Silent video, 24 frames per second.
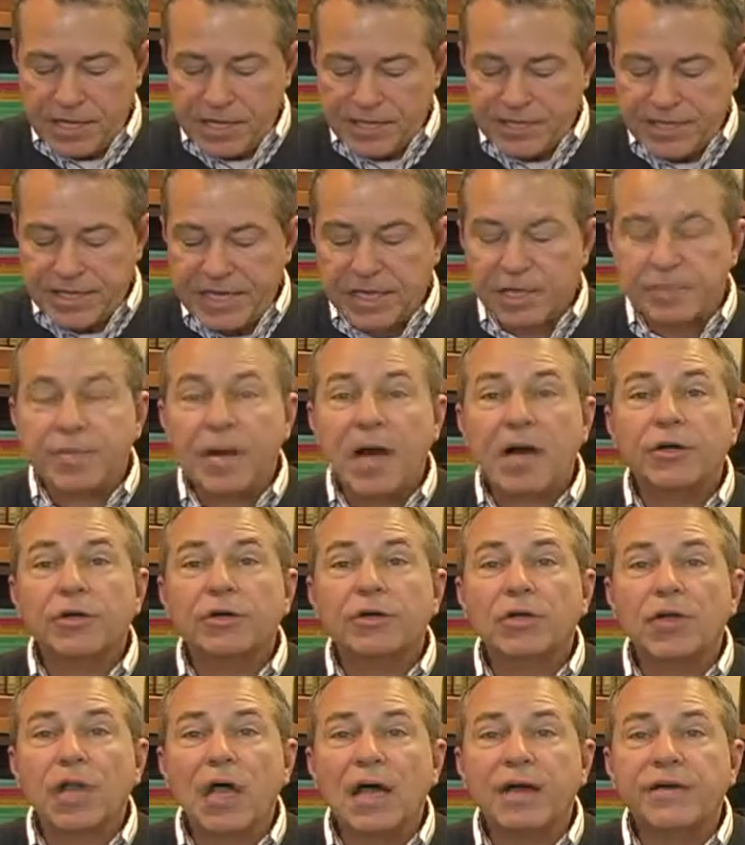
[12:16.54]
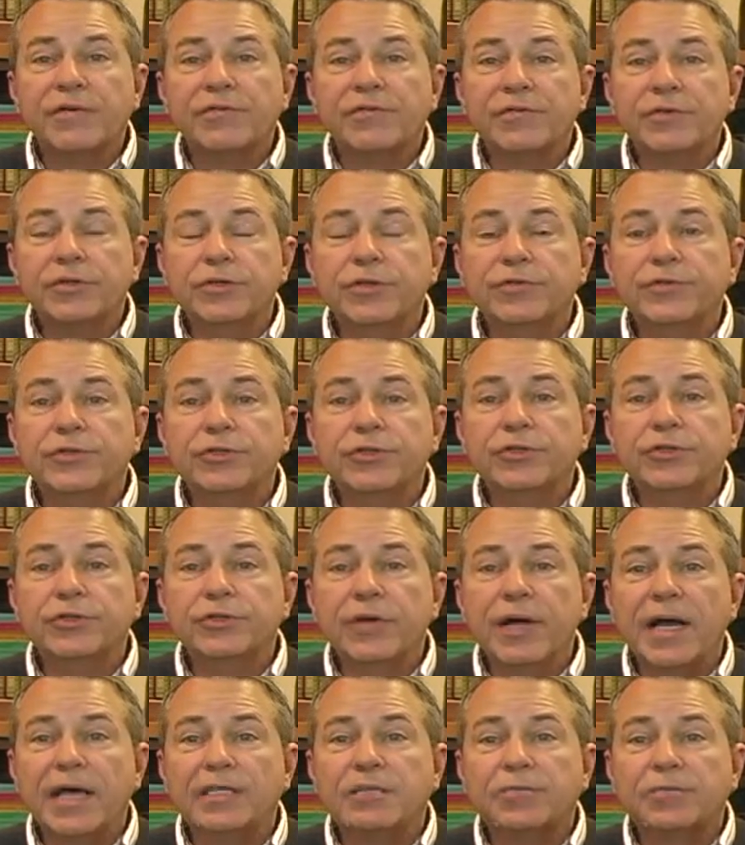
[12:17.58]
Think about your life and your
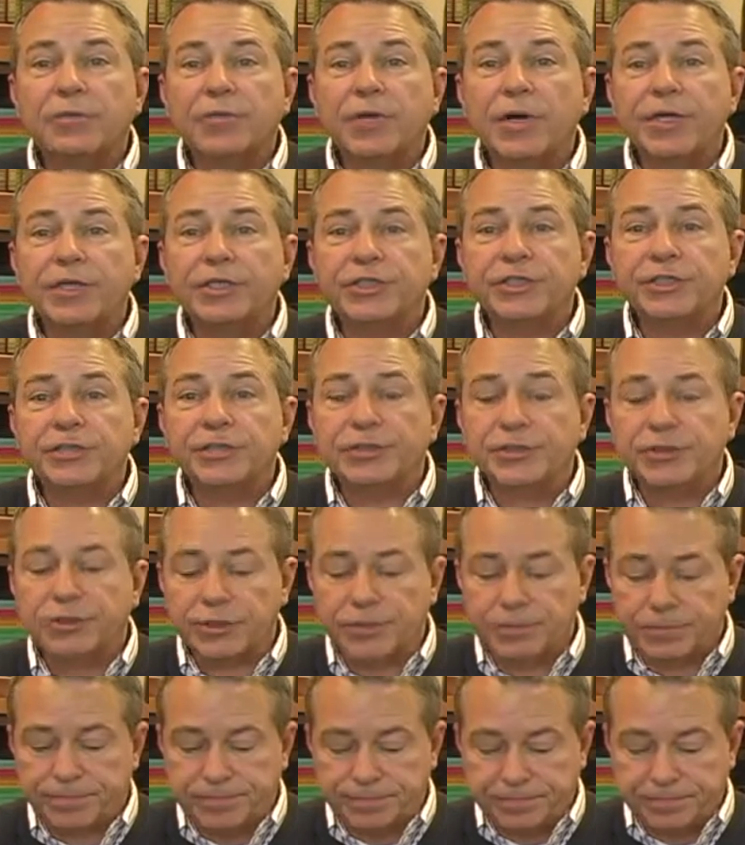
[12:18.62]
future aspirations.